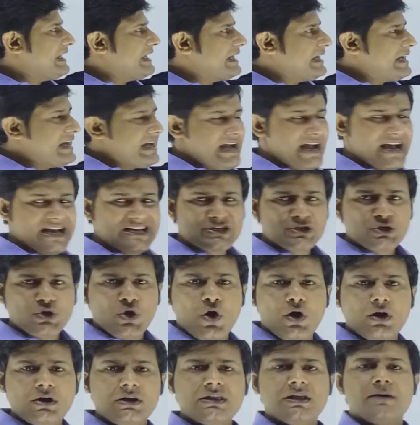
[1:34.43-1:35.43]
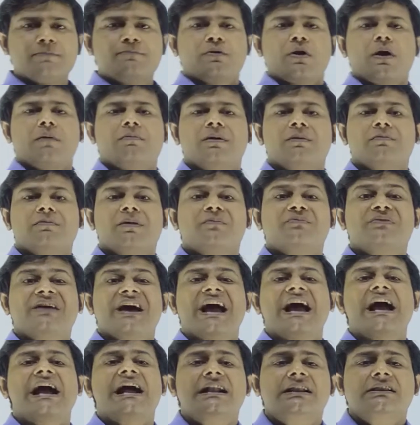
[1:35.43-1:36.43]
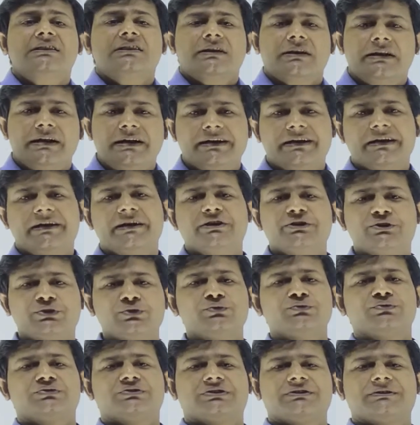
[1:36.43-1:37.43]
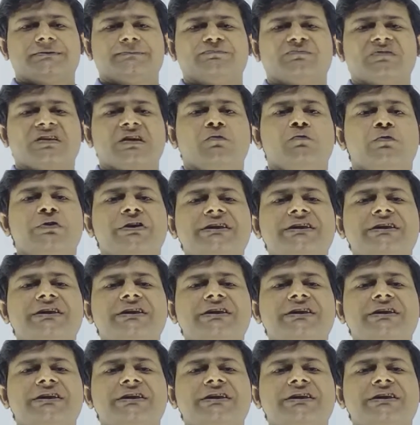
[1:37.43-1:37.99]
has solved the problem of the health related issues. We